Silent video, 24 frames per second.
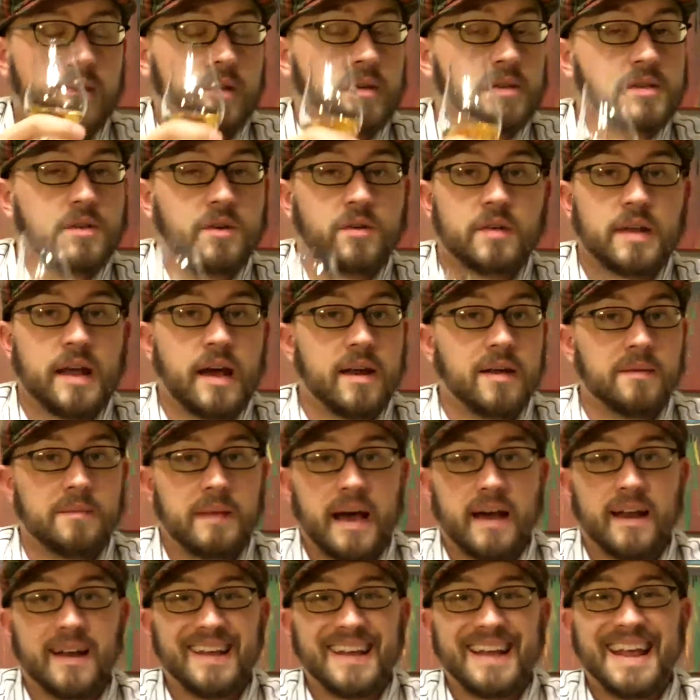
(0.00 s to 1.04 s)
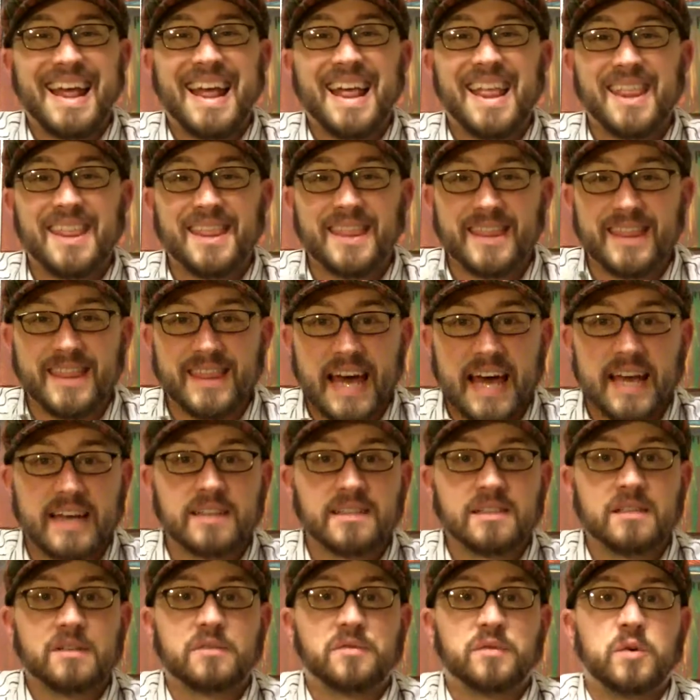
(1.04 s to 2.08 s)
There's no doubt about it. That
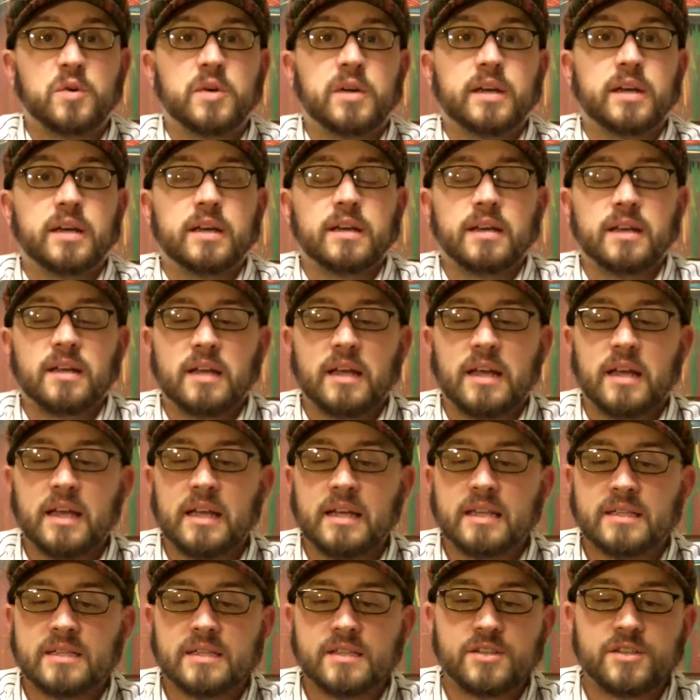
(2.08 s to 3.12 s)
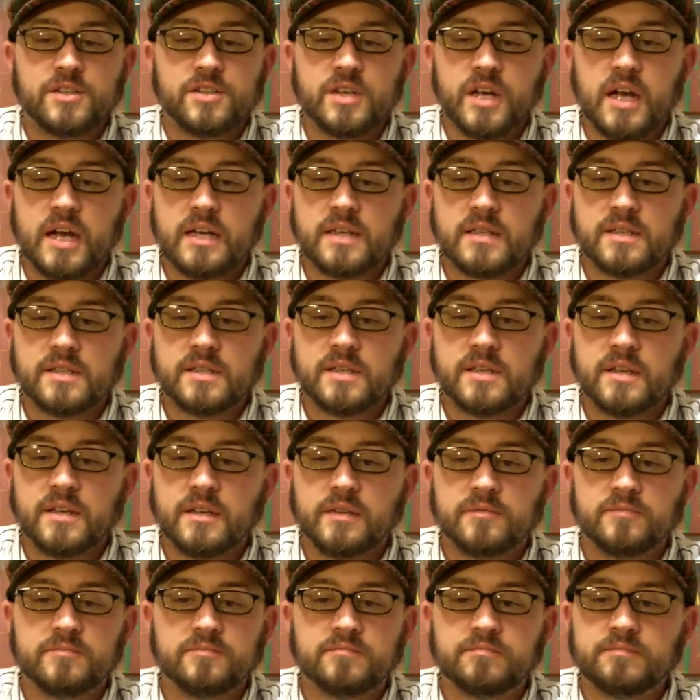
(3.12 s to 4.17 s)
is Laphroaig. It's just
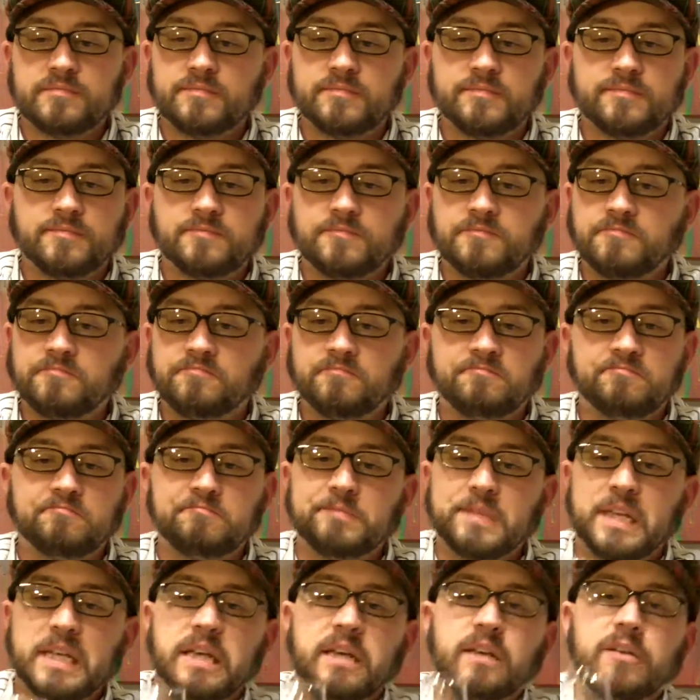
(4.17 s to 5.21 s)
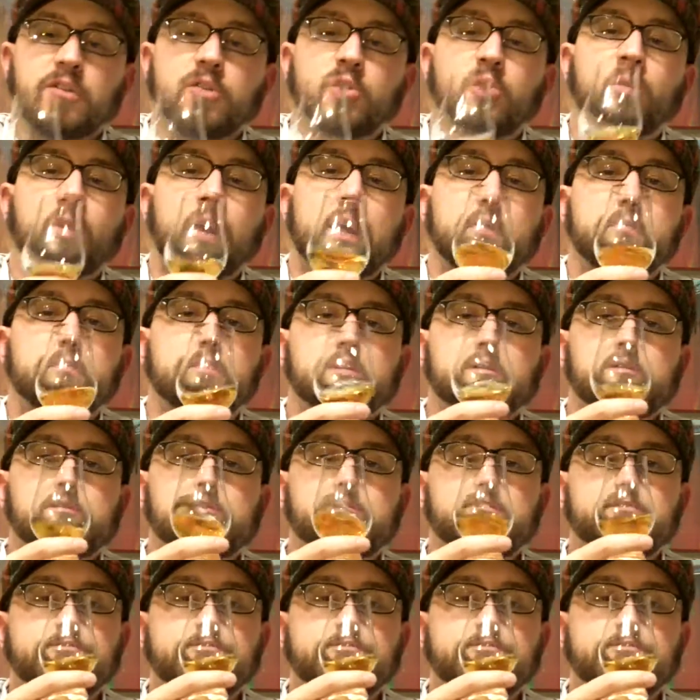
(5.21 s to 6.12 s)
incredible.